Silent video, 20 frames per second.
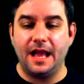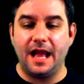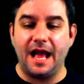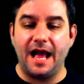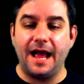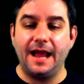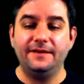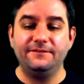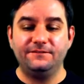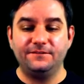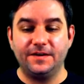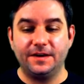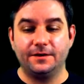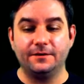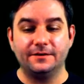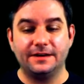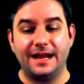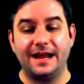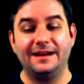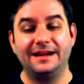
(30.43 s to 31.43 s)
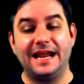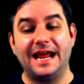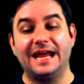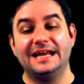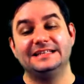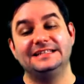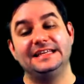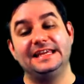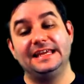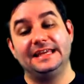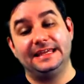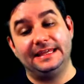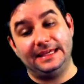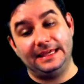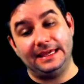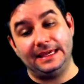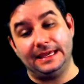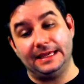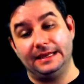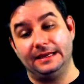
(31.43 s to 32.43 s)
I figured out as a
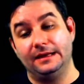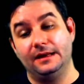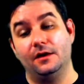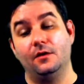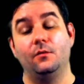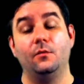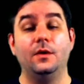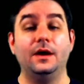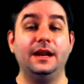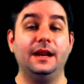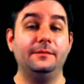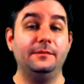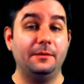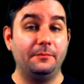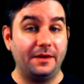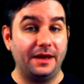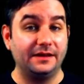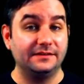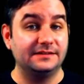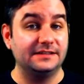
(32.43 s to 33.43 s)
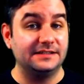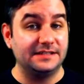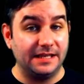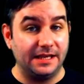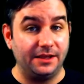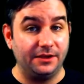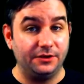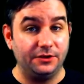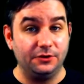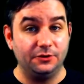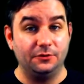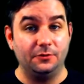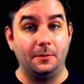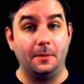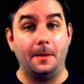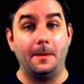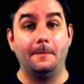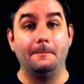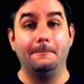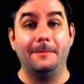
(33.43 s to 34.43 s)
kid what I'm about to tell you
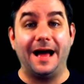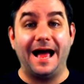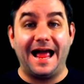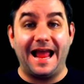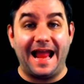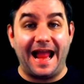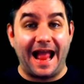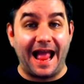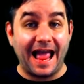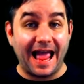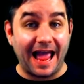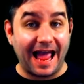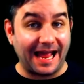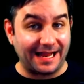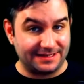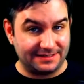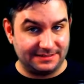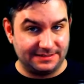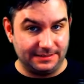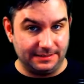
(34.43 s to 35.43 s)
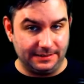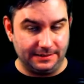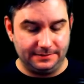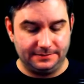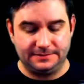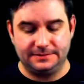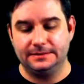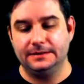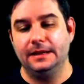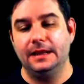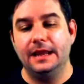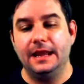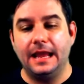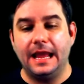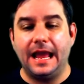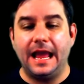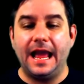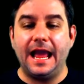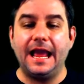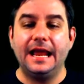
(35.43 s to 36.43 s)
by accidents.
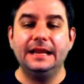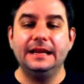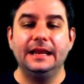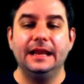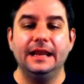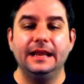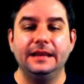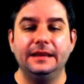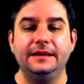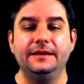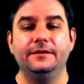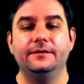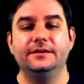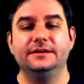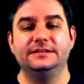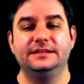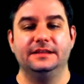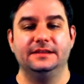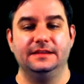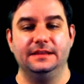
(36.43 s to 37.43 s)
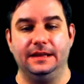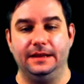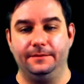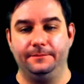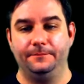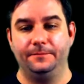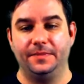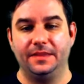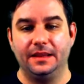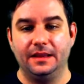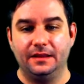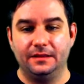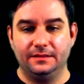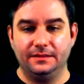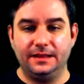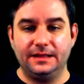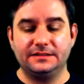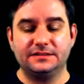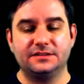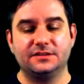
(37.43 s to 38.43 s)
And here is the thing.
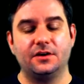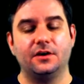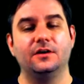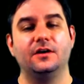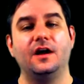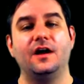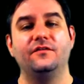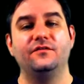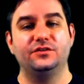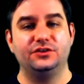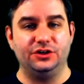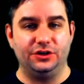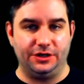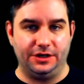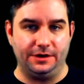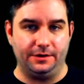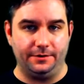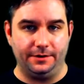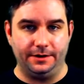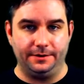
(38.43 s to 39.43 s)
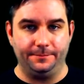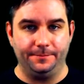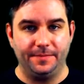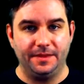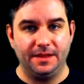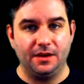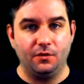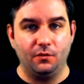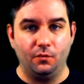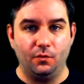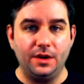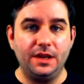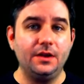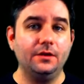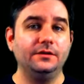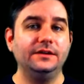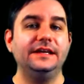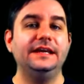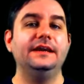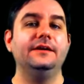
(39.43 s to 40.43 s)
Let's start off with your hearing. We
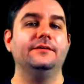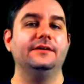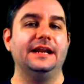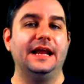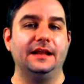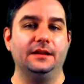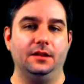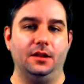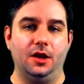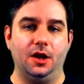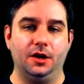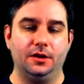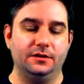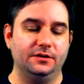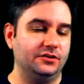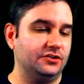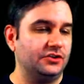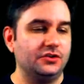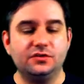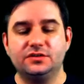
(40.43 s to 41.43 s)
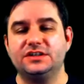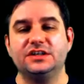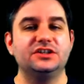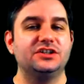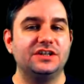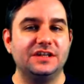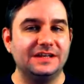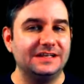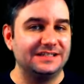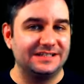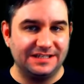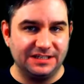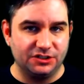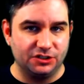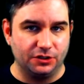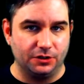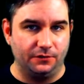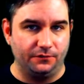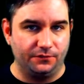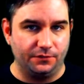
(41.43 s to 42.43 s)
only hear in analog. There's no such thing as
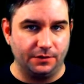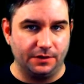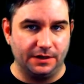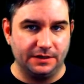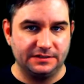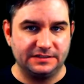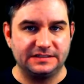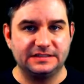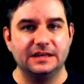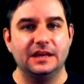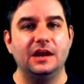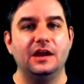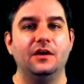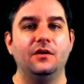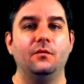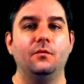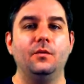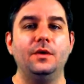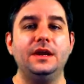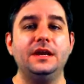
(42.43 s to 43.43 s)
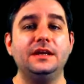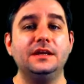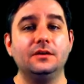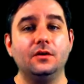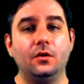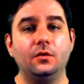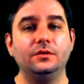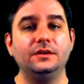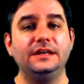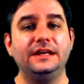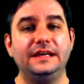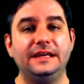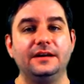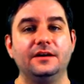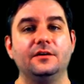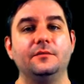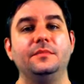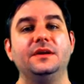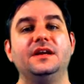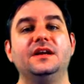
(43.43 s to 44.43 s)
digital for us. We can only
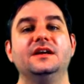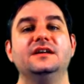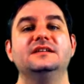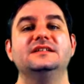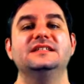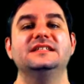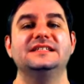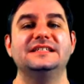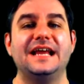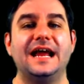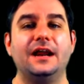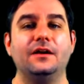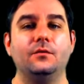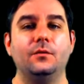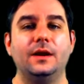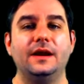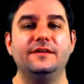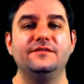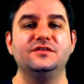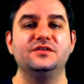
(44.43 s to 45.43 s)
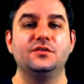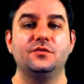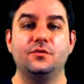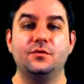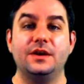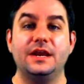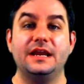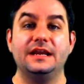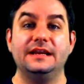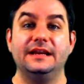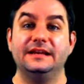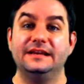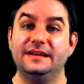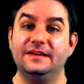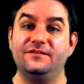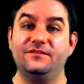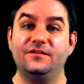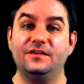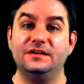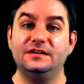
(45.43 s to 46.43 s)
hear because sound waves create
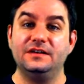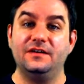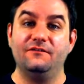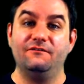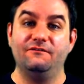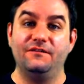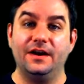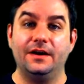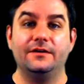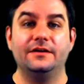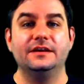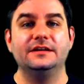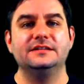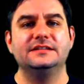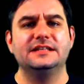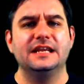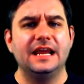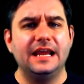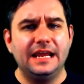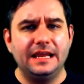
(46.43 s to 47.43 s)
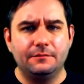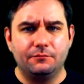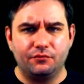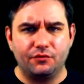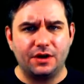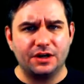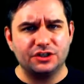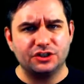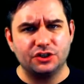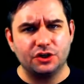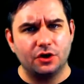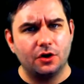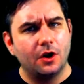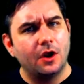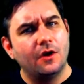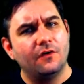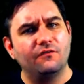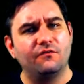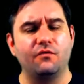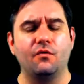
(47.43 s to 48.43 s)
different variants in pressure
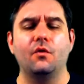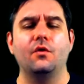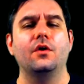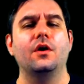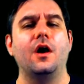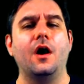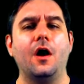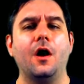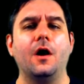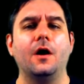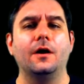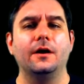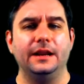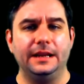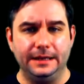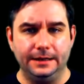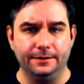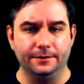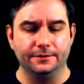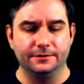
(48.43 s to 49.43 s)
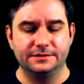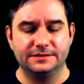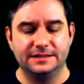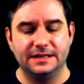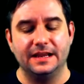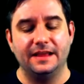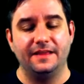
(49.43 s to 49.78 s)
for our ears.